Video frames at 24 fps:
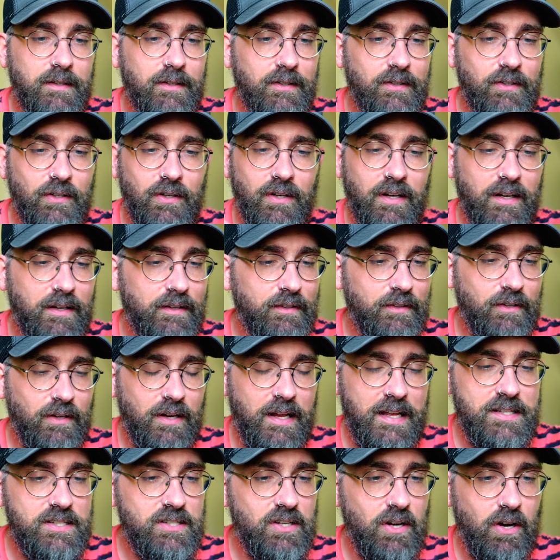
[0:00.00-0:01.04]
the
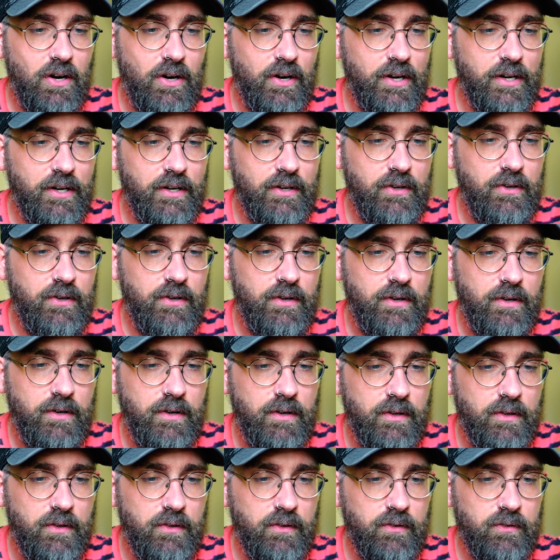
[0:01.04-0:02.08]
lens are here.
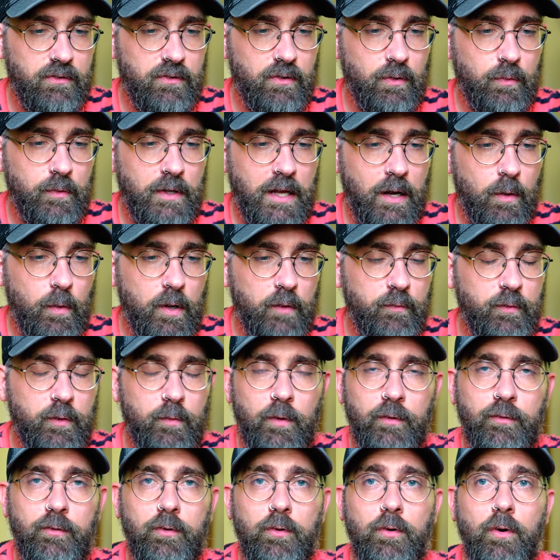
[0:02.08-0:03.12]
So now if you
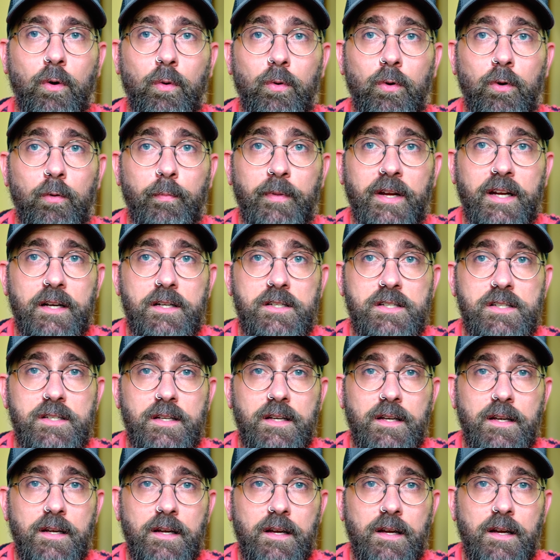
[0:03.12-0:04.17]
want to go Lumix,
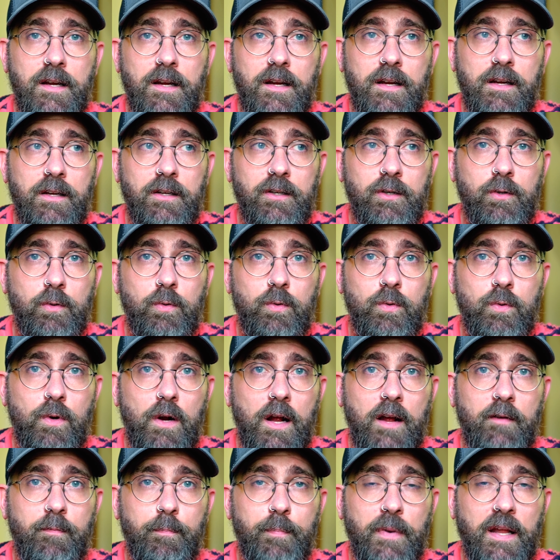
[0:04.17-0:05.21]
you
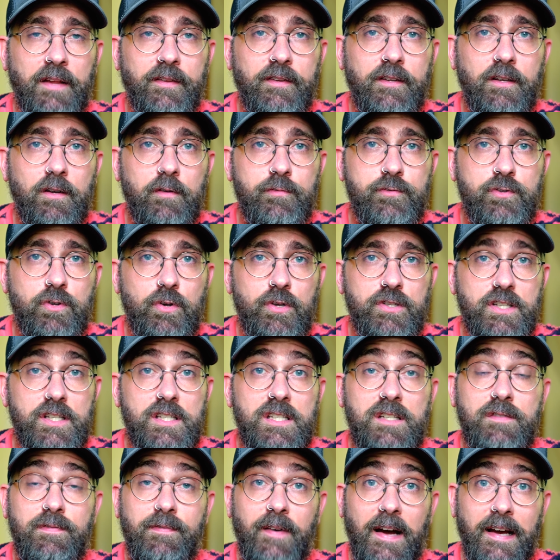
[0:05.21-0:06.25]
have plenty of
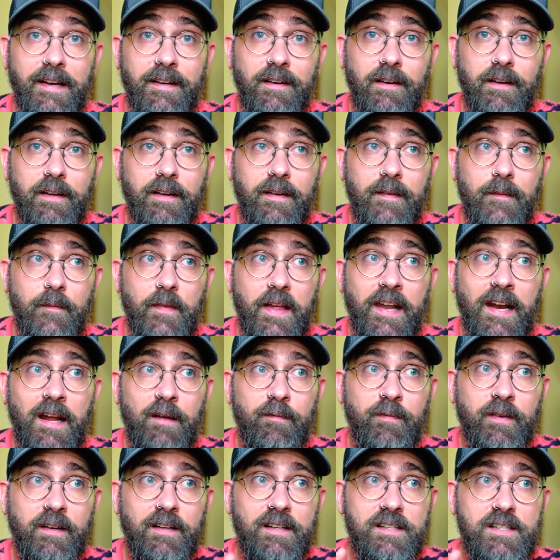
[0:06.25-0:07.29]
choices finally. And I
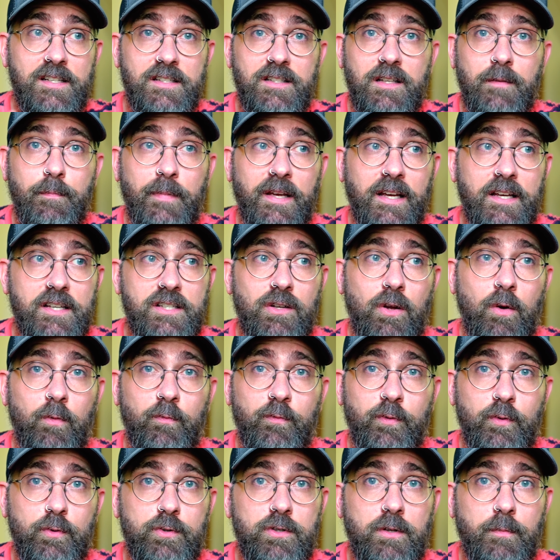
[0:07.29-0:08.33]
think this is the biggest
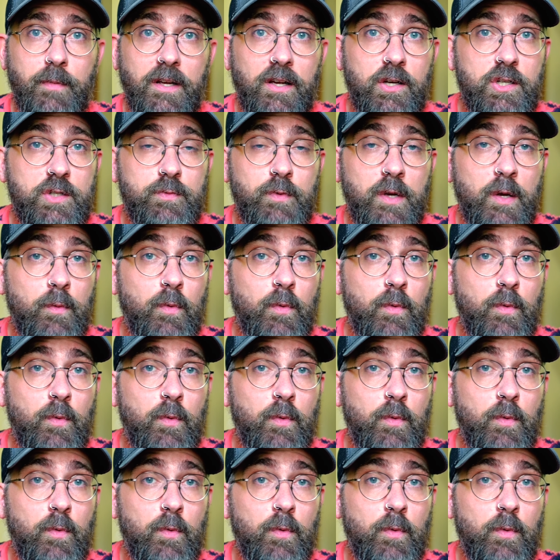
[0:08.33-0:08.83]
confusion, because we